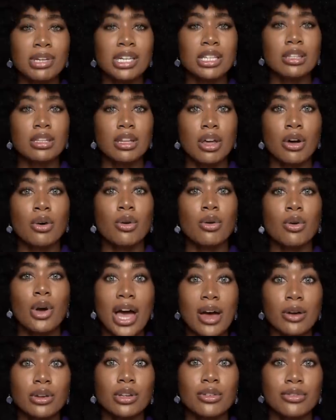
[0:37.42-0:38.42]
me know
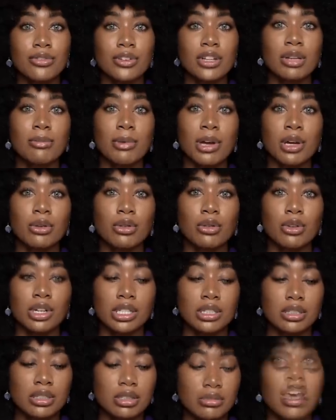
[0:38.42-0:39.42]
how you feel about
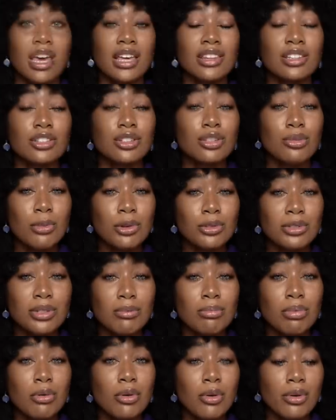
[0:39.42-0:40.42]
grease. And the two most
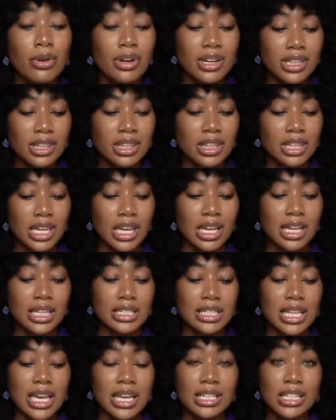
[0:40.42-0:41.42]
important
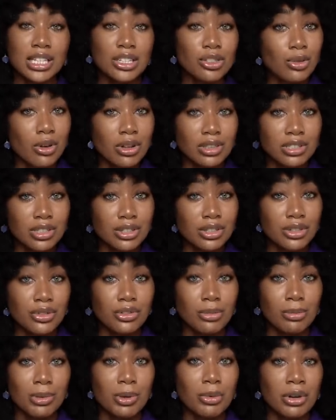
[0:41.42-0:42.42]
things that I need you all to do
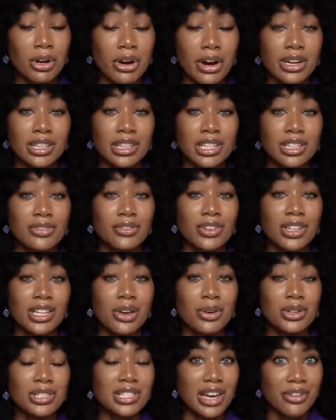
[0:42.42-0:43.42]
for me regarding this
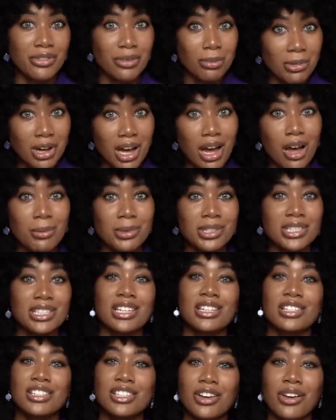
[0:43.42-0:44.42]
video, aside from
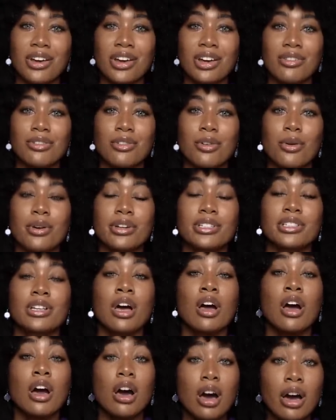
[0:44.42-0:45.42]
commenting and sharing of course,
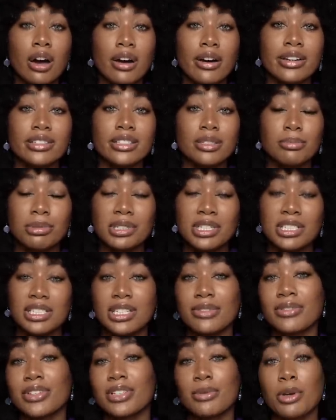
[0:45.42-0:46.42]
are to please
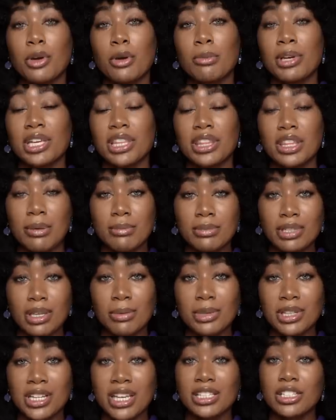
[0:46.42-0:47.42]
give this video a big thumbs
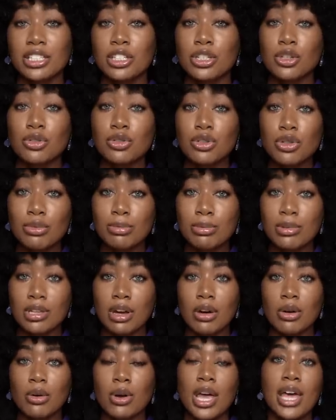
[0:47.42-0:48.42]
up. It lets YouTube
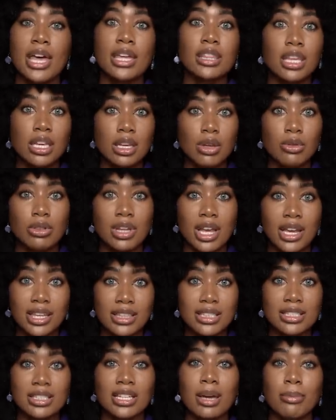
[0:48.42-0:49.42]
know that you
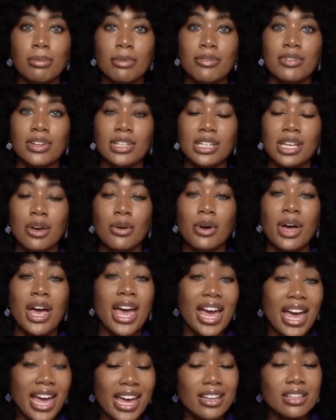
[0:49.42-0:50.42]
like this type of video,
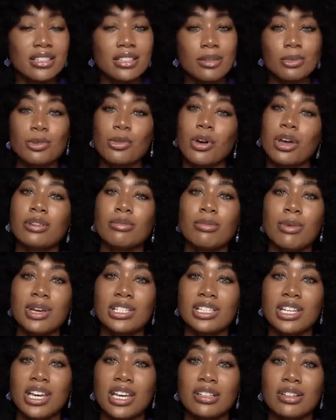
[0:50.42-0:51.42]
and subscribe to my
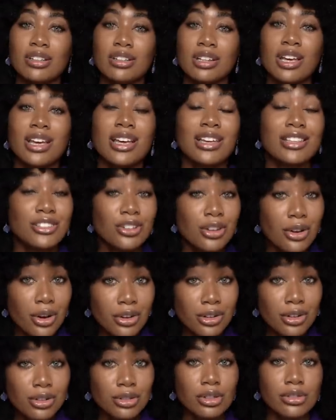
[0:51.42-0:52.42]
channel.
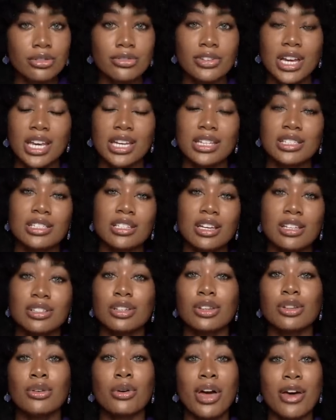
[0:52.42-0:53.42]
Turn your notifications on
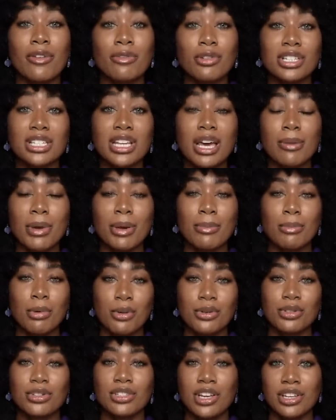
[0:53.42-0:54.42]
so you know every time I
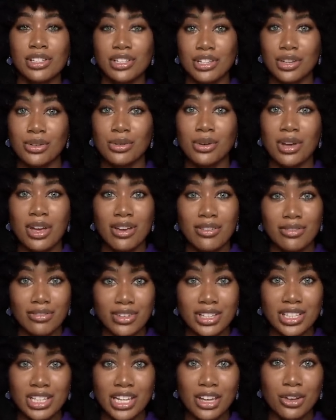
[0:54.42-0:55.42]
post a new
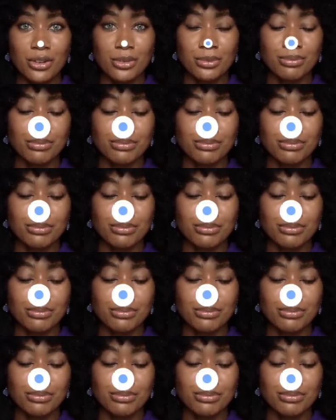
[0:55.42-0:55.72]
video.